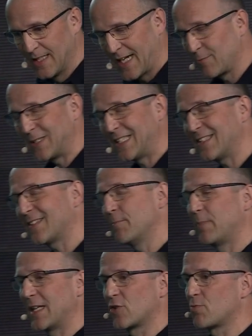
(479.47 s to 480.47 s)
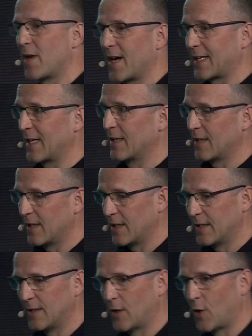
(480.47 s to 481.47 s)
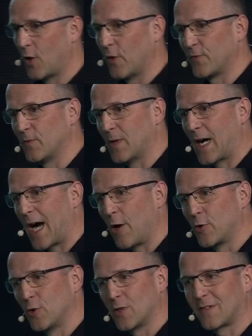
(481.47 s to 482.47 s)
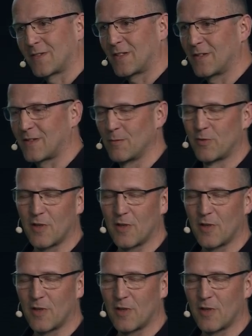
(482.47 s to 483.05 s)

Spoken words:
And we did some benchmarking of how good systems